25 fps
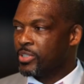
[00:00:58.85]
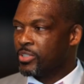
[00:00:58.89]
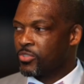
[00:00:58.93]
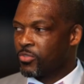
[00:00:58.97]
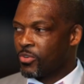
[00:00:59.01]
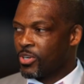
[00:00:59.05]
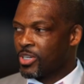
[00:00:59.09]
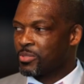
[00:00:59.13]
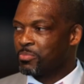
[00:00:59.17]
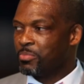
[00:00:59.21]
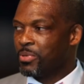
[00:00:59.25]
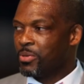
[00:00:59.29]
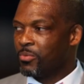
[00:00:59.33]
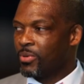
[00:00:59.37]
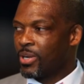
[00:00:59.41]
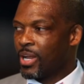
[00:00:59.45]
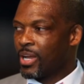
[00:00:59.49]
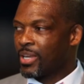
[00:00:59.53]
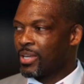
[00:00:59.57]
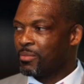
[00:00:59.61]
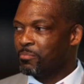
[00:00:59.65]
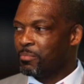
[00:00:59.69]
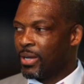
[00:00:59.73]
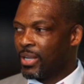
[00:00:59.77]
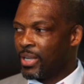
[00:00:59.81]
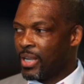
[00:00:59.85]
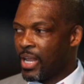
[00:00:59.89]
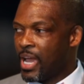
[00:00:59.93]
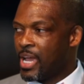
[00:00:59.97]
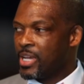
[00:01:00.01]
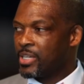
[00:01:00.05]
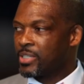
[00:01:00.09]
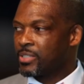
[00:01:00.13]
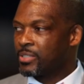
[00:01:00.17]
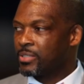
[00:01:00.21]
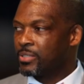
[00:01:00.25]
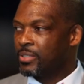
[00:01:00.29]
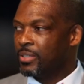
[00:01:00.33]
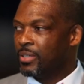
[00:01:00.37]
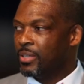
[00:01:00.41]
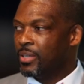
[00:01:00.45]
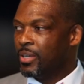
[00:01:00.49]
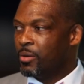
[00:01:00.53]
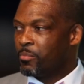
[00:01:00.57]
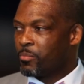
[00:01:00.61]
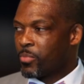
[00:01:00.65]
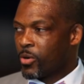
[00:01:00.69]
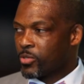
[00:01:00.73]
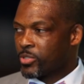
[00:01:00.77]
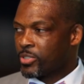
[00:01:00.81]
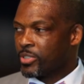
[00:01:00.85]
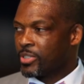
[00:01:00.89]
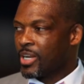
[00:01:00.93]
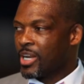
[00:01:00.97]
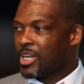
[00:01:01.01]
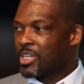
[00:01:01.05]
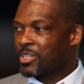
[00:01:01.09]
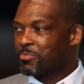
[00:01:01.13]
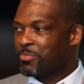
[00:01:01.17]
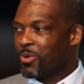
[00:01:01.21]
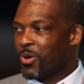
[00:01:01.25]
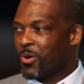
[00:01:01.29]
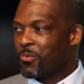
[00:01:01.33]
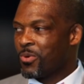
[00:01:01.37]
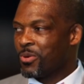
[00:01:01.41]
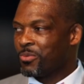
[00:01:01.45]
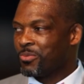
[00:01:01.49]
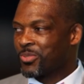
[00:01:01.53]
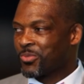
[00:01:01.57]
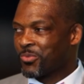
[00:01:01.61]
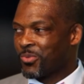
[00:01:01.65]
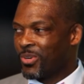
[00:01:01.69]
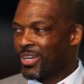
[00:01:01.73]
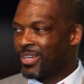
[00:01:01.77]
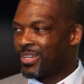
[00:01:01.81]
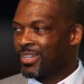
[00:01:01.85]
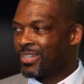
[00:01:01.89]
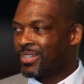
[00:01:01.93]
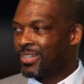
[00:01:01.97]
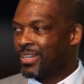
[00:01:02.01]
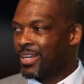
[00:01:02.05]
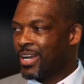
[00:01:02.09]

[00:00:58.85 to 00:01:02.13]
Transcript: And trust me, when I my last person that I spoke with was Rick.